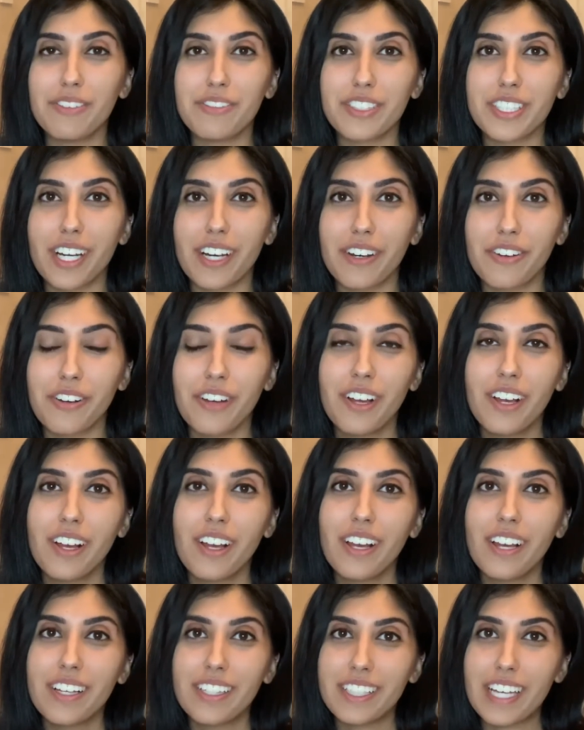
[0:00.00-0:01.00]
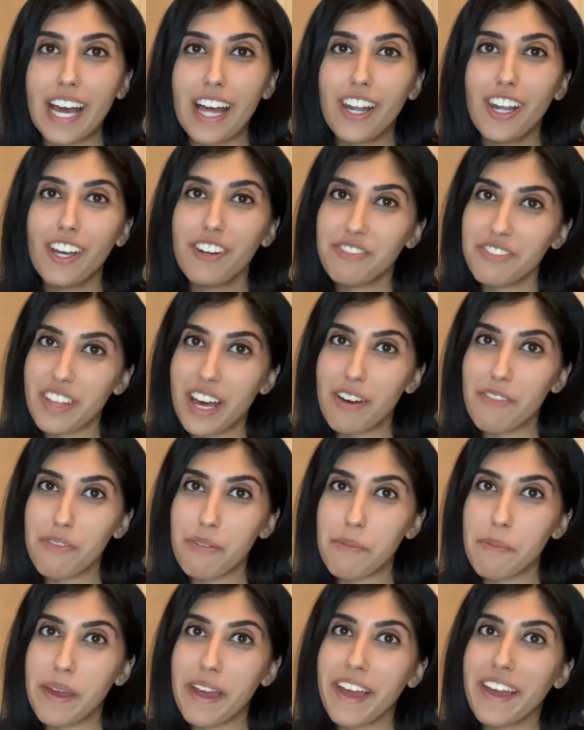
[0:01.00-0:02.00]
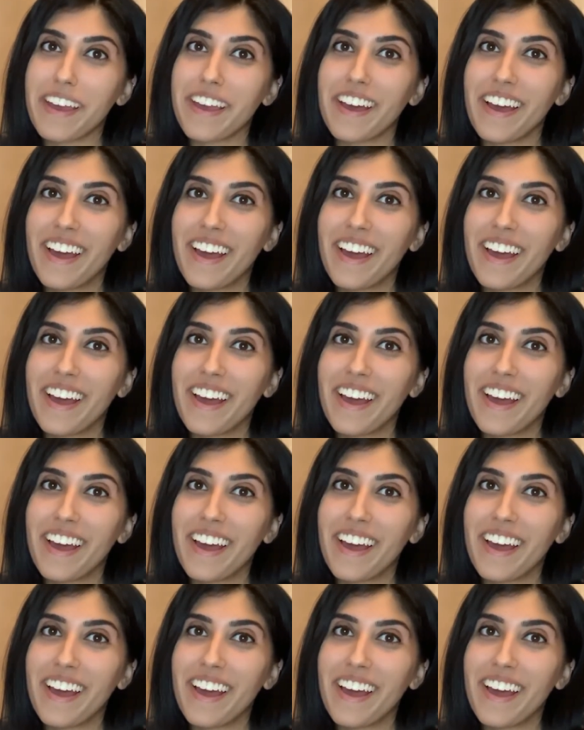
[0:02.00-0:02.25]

So yeah, love that for me.